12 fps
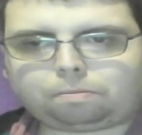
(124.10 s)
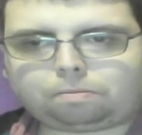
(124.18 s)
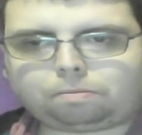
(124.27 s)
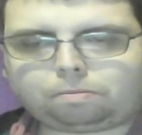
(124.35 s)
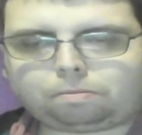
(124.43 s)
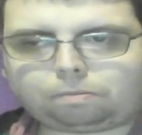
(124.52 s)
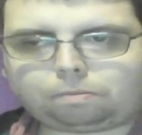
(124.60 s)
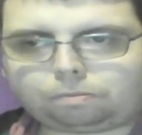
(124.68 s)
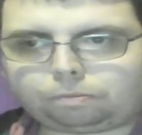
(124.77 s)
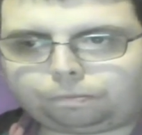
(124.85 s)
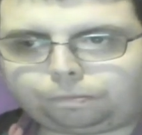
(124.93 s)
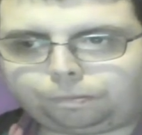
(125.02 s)

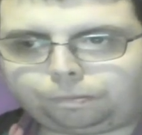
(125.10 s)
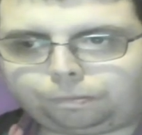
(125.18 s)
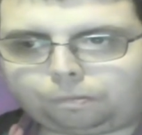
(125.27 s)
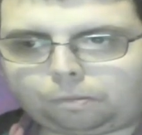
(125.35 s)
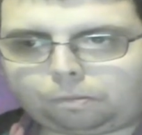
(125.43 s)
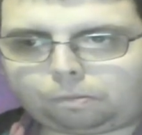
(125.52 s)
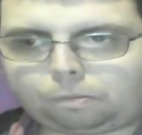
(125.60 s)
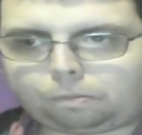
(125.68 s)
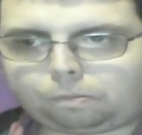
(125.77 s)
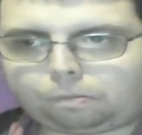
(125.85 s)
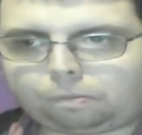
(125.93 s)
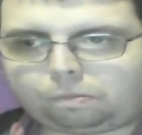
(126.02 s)

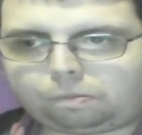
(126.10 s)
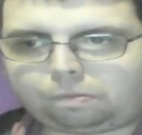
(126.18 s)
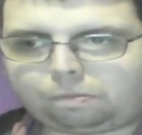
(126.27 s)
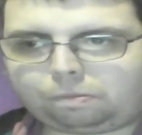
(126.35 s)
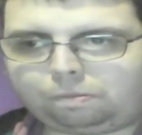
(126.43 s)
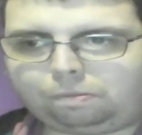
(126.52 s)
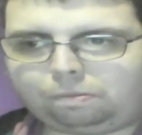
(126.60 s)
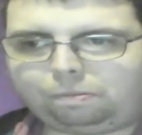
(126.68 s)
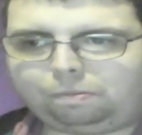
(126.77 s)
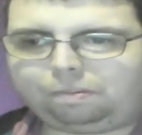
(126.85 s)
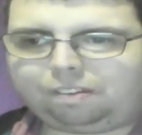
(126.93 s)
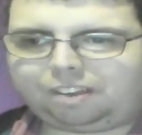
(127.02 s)

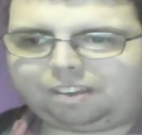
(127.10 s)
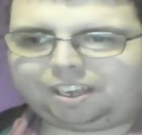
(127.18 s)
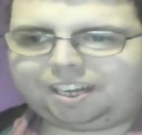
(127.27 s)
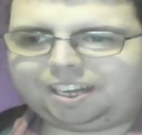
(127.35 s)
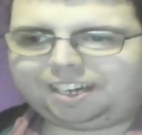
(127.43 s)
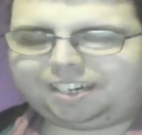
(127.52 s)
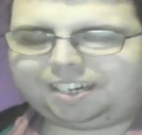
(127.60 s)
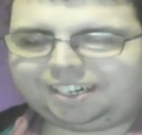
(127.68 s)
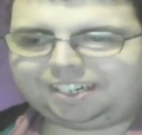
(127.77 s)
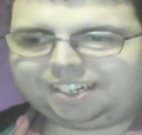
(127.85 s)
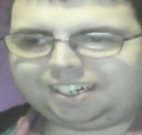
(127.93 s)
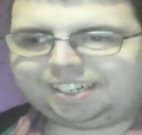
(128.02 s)

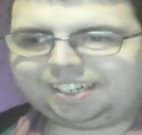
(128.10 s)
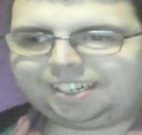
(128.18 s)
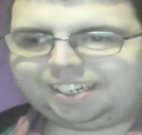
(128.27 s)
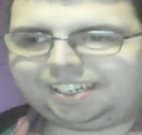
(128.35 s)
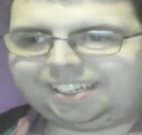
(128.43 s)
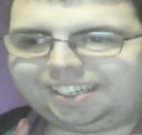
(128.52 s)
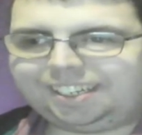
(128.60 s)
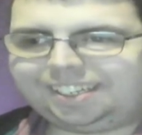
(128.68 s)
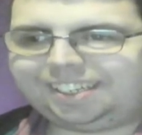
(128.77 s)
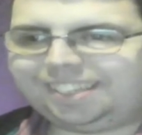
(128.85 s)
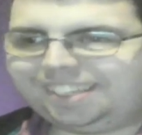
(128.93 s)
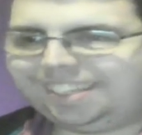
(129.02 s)

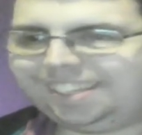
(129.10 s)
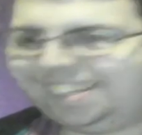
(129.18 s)
(silence)